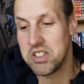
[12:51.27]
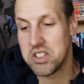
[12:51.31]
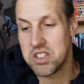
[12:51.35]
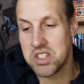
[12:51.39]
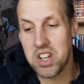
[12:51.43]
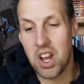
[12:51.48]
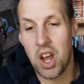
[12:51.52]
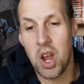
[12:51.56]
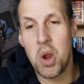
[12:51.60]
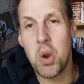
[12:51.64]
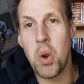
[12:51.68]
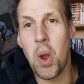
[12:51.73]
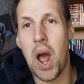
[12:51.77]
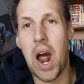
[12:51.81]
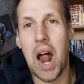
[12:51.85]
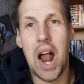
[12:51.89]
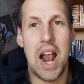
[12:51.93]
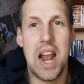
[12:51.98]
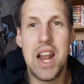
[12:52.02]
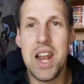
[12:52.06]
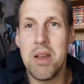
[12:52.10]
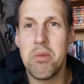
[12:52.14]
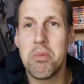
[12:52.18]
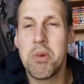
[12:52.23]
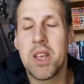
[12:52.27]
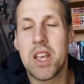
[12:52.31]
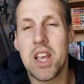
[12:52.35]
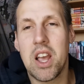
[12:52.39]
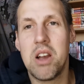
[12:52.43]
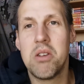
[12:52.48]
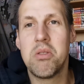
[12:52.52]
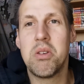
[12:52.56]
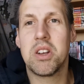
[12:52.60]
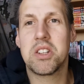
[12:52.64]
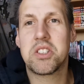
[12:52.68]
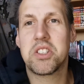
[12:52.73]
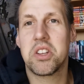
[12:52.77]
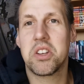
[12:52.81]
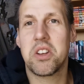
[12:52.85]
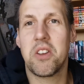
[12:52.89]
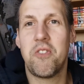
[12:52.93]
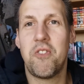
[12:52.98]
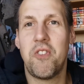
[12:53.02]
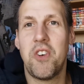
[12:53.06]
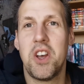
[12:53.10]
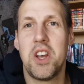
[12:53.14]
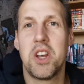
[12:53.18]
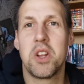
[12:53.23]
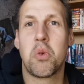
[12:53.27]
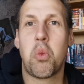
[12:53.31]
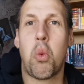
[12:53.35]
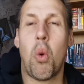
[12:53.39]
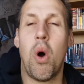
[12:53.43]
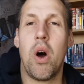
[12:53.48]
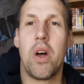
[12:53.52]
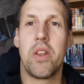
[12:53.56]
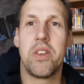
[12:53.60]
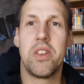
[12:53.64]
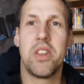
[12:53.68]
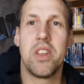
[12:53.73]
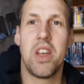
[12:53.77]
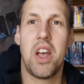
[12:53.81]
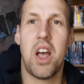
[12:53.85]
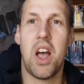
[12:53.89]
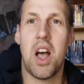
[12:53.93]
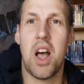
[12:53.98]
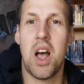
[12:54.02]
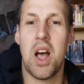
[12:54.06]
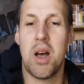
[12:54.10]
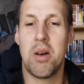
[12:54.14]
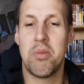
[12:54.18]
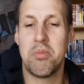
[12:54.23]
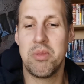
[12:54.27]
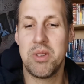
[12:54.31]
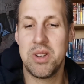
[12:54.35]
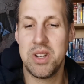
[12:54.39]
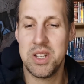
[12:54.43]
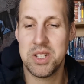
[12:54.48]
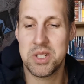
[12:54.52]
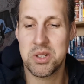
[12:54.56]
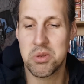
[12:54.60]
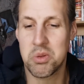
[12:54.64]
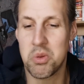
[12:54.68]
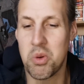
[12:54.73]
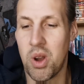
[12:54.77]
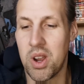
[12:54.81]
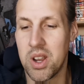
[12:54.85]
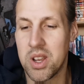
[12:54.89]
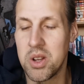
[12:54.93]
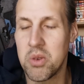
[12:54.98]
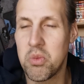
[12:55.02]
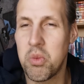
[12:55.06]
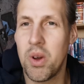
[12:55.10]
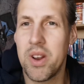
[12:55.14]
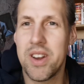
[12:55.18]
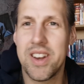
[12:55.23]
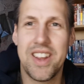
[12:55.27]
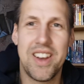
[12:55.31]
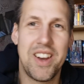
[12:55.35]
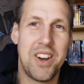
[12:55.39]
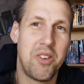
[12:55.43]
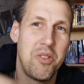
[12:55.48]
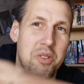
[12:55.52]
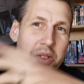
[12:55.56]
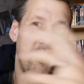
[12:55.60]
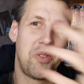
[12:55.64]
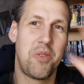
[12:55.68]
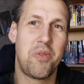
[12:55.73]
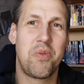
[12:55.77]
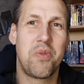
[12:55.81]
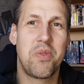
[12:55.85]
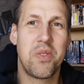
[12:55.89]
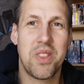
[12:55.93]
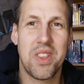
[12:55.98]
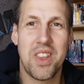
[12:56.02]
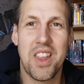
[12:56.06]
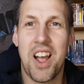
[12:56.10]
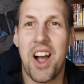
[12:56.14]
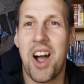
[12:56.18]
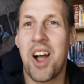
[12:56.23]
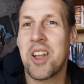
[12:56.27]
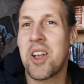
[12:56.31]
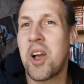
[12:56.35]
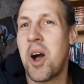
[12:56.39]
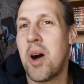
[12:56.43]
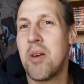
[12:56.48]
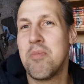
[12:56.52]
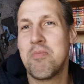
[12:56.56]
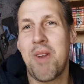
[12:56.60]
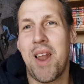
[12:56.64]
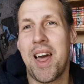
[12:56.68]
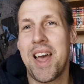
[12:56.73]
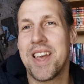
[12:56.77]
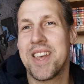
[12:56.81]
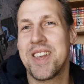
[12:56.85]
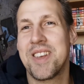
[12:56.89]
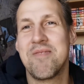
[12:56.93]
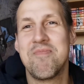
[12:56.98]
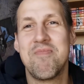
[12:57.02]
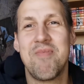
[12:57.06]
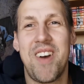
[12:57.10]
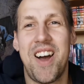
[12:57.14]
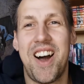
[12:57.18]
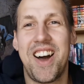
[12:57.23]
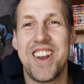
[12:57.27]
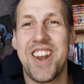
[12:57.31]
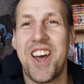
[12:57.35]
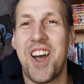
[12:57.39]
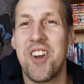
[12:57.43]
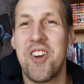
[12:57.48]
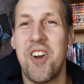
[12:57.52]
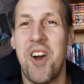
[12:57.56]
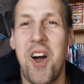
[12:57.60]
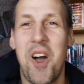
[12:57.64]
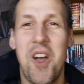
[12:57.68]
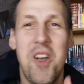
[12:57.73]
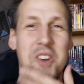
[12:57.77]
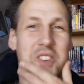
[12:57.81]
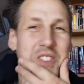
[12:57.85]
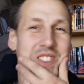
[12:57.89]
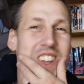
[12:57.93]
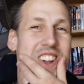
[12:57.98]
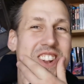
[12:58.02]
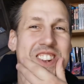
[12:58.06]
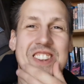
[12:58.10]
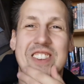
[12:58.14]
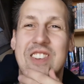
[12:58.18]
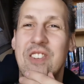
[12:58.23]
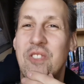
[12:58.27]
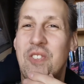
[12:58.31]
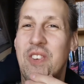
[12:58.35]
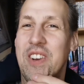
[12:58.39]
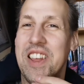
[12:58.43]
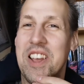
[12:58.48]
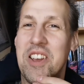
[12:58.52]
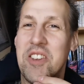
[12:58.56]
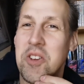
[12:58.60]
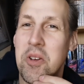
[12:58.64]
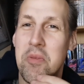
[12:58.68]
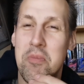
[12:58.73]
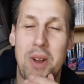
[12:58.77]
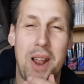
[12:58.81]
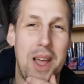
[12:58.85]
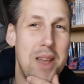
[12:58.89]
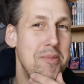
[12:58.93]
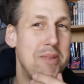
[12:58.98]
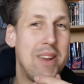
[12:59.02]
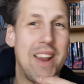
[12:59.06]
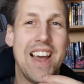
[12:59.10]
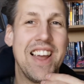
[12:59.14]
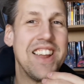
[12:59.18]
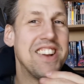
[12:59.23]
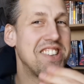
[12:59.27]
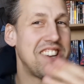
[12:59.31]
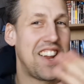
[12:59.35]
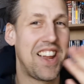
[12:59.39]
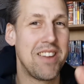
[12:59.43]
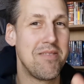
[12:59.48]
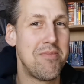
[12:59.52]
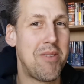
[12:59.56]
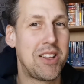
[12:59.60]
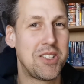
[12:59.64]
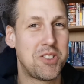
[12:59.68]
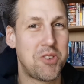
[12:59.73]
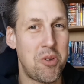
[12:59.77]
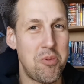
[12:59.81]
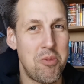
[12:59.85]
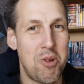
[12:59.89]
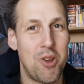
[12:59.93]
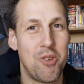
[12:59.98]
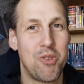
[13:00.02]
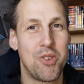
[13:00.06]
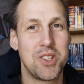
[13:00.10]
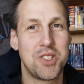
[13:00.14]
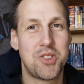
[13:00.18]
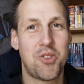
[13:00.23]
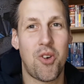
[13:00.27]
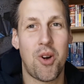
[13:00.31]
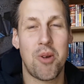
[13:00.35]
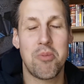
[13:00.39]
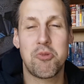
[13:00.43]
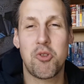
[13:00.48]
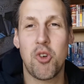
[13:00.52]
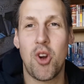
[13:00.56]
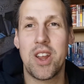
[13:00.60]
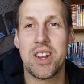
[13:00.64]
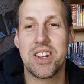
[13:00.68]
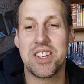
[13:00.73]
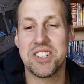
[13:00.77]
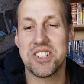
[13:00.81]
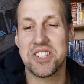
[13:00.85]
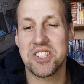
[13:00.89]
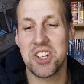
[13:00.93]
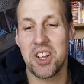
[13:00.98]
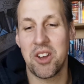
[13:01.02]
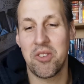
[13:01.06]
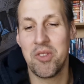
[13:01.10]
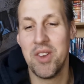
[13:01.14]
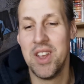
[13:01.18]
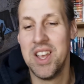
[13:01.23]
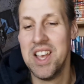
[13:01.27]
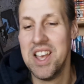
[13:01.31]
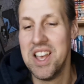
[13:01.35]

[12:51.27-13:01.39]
So then we go to the third one. This was quite a good one. Now, I can't blame, I know I've done some videos on blaming AJ and Matsu Movies for upgrading stuff.